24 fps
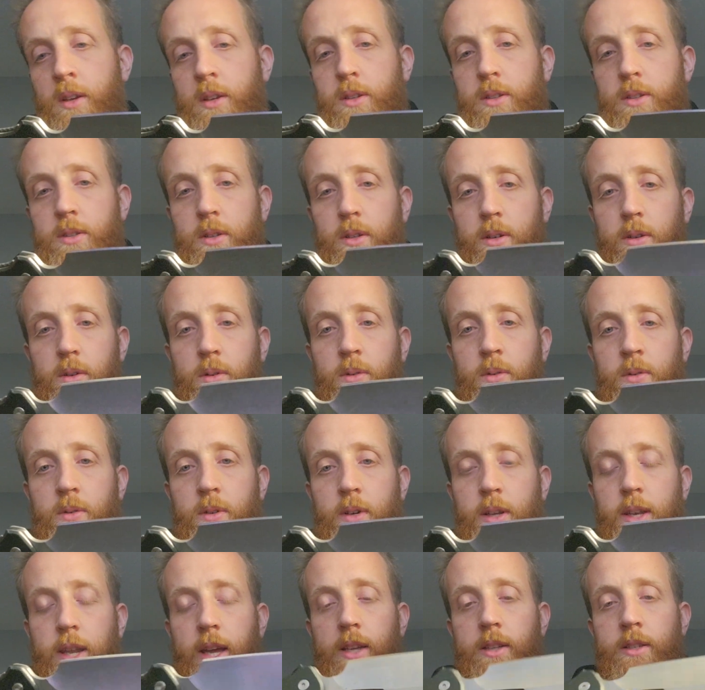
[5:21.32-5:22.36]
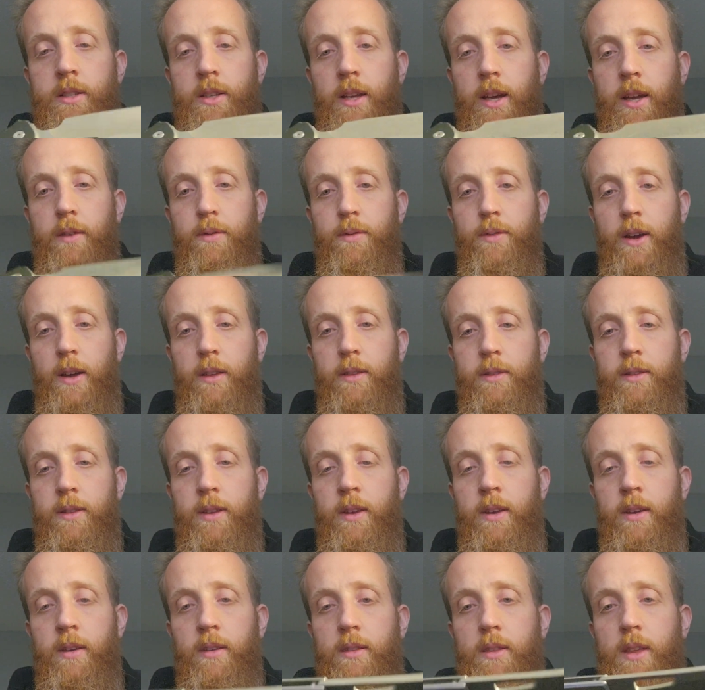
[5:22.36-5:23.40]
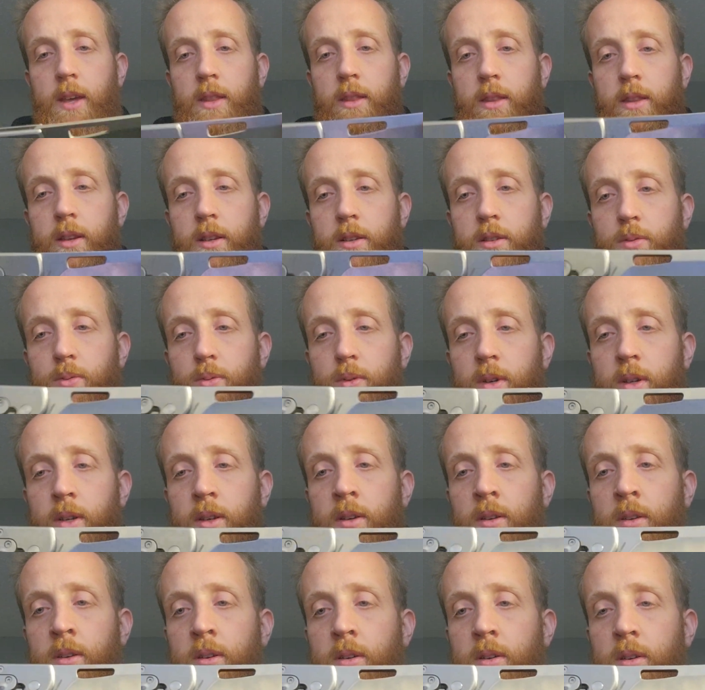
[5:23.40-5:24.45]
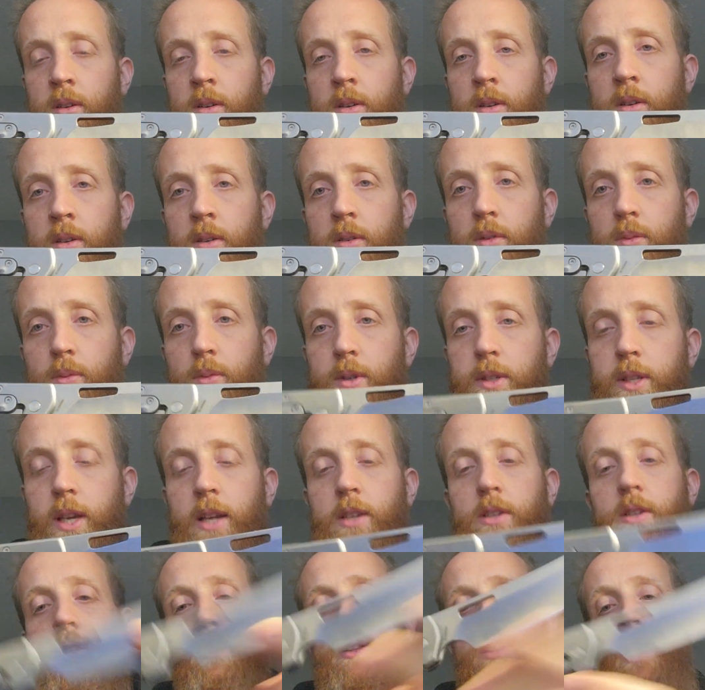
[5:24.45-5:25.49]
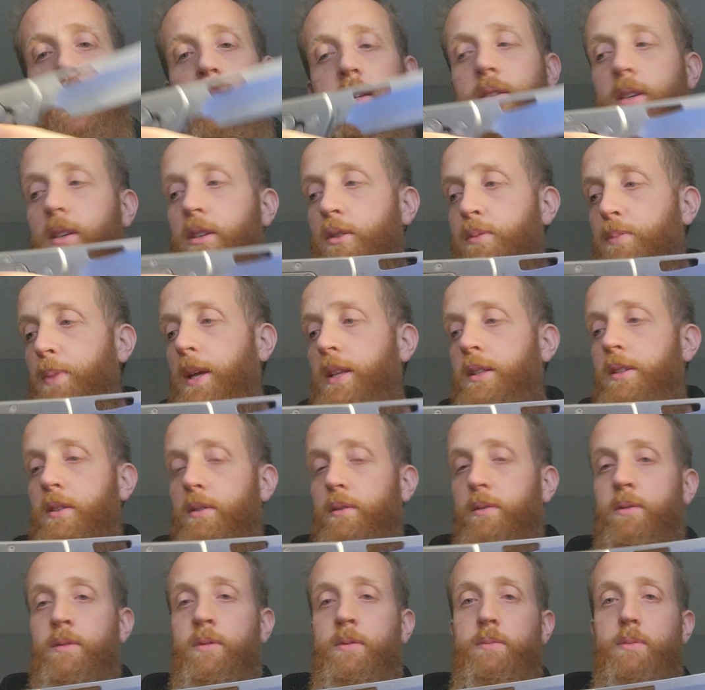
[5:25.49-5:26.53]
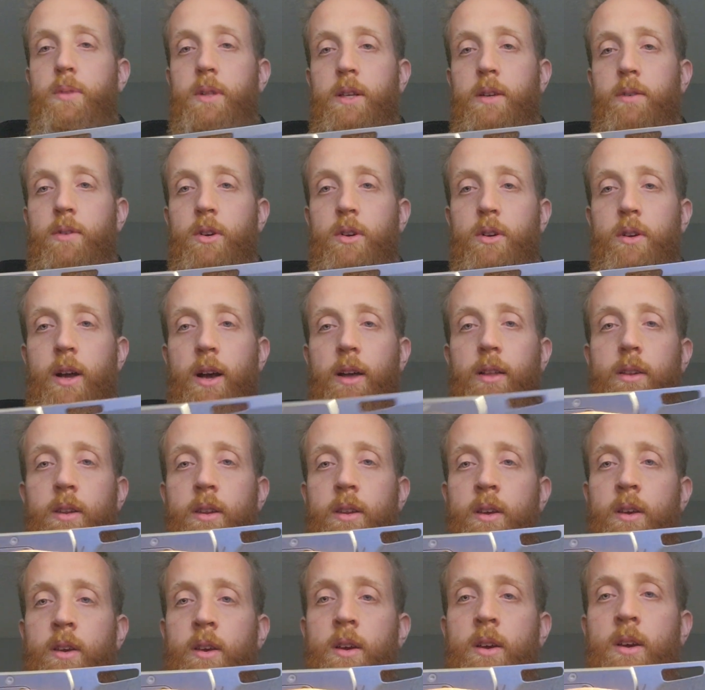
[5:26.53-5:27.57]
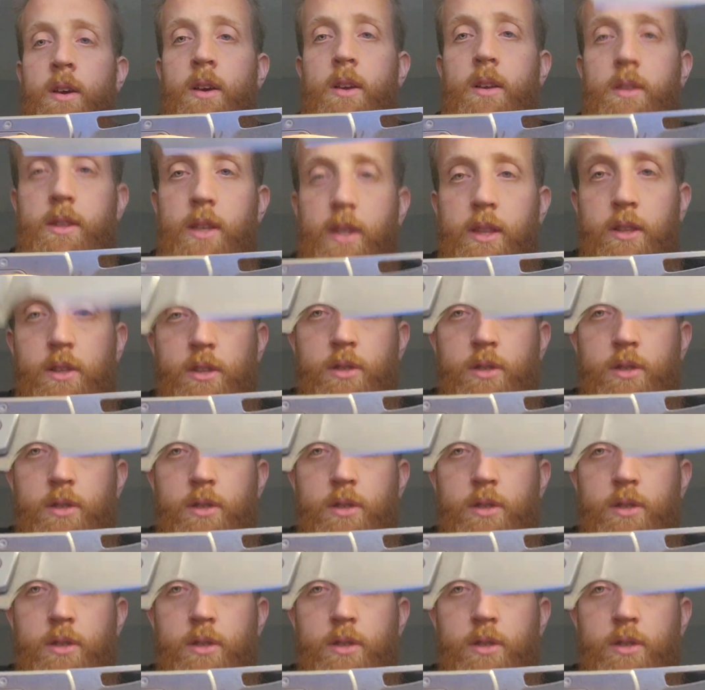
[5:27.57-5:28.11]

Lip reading: So a nice knife. I think that this one was actually less expensive, believe it or not, than